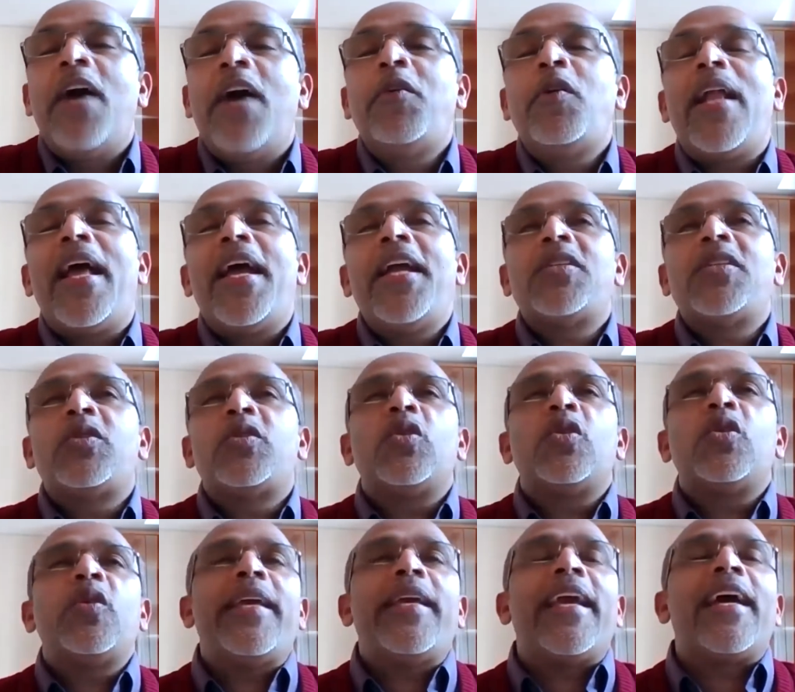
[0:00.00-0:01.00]
I would like
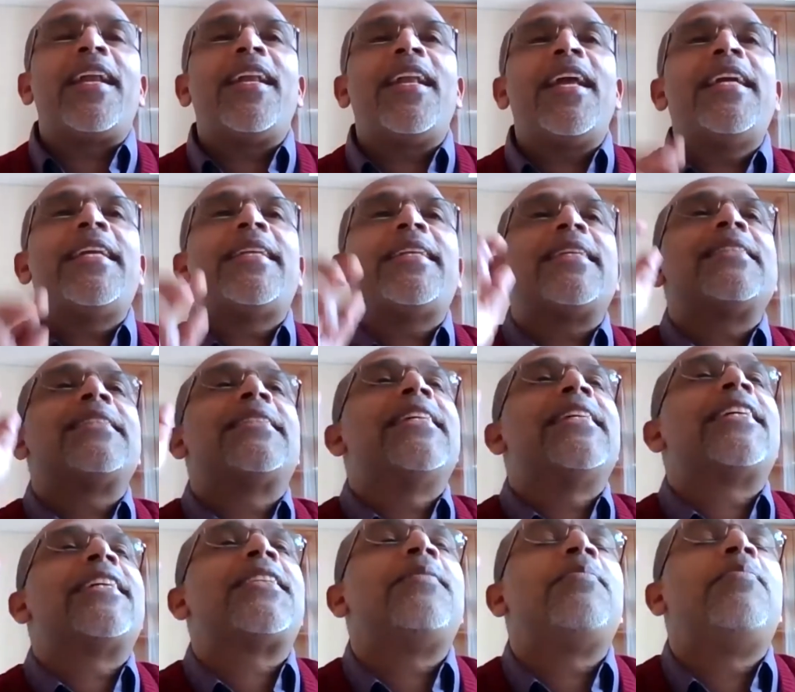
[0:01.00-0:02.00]
to enlighten
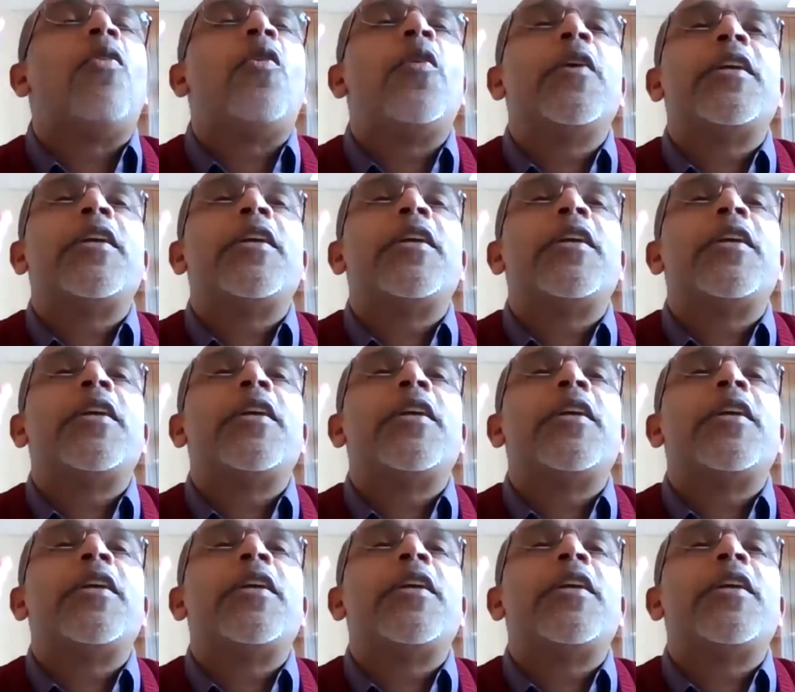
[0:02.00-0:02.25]
certain